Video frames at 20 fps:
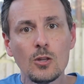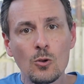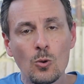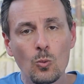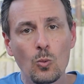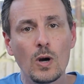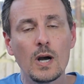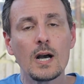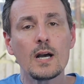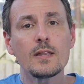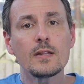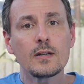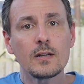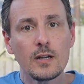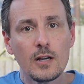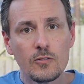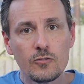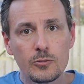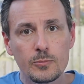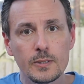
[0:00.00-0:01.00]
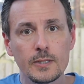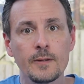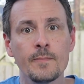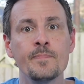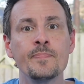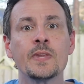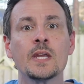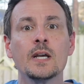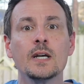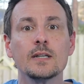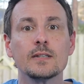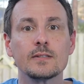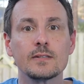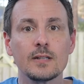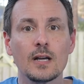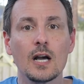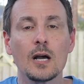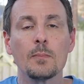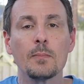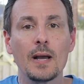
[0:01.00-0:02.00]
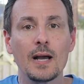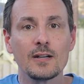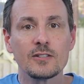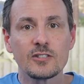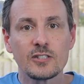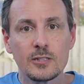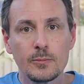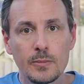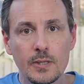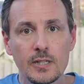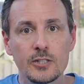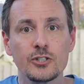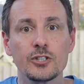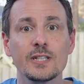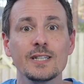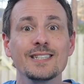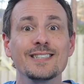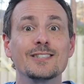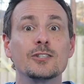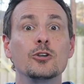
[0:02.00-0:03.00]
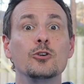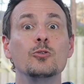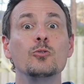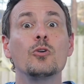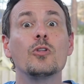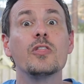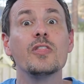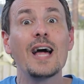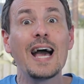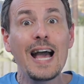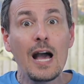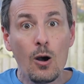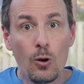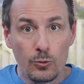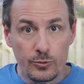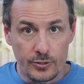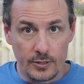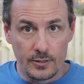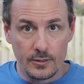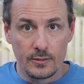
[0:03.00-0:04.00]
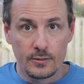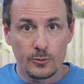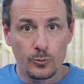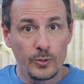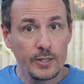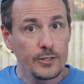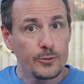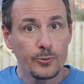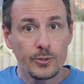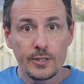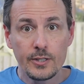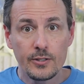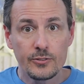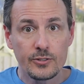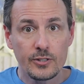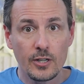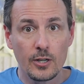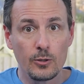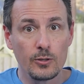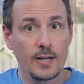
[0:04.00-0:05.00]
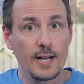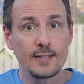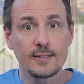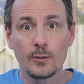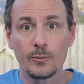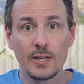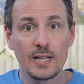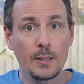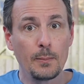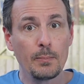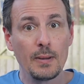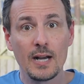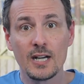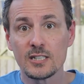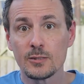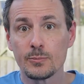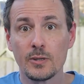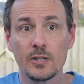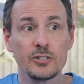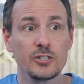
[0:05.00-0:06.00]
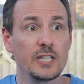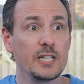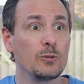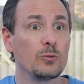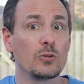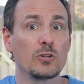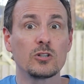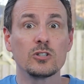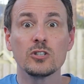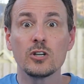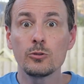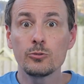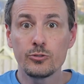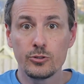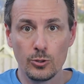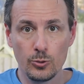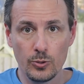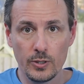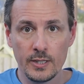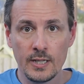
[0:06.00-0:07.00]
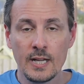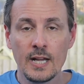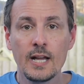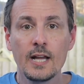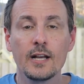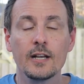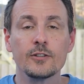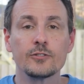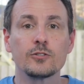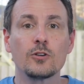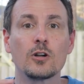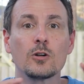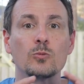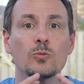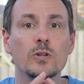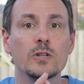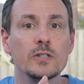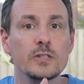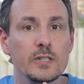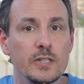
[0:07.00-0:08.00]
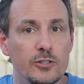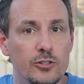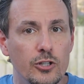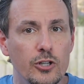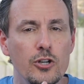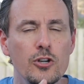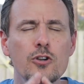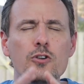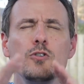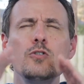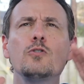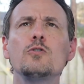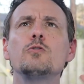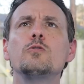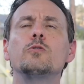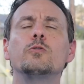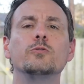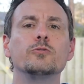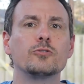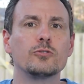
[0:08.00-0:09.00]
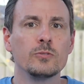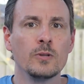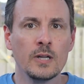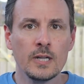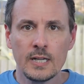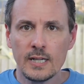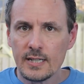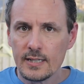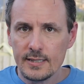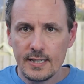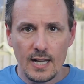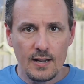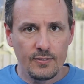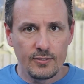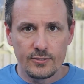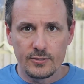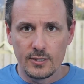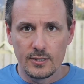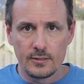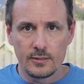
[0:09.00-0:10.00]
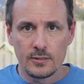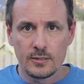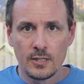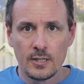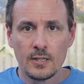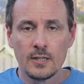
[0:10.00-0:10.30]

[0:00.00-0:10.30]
why the government stopped balancing the budget in two thousand, twenty-three years ago, last time we had a balanced budget anywhere close to it, and started running these huge deficits.